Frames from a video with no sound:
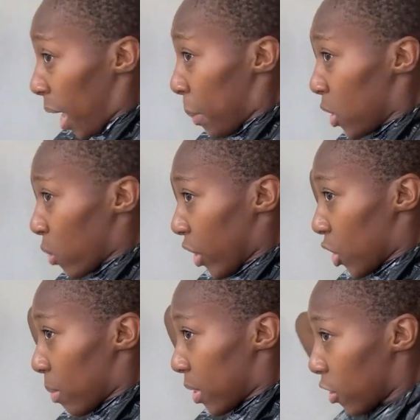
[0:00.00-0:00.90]
I'll be
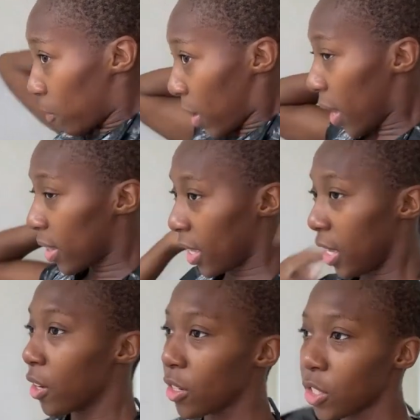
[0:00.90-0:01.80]
scratching myself behind the
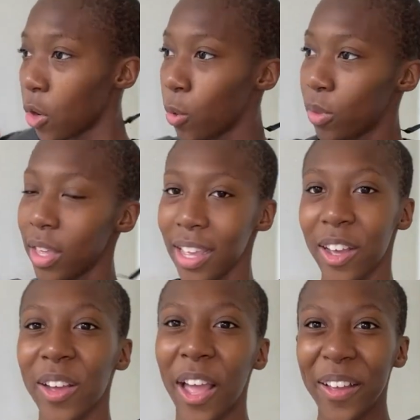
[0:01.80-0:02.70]
ears, the whole thing.
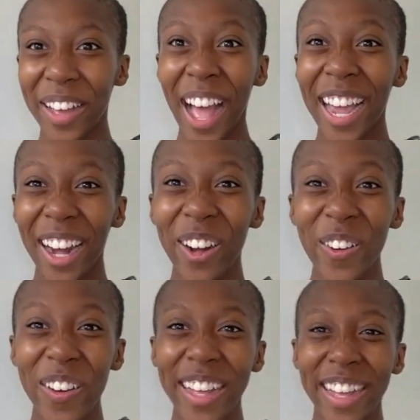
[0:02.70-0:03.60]
Okay, I got it
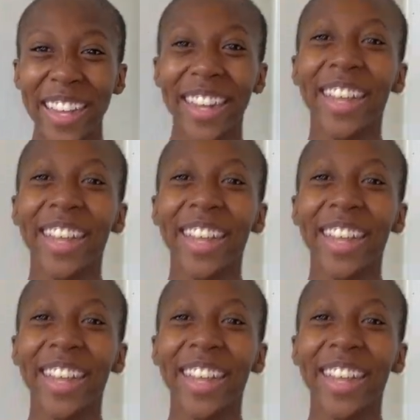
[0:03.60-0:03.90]
on.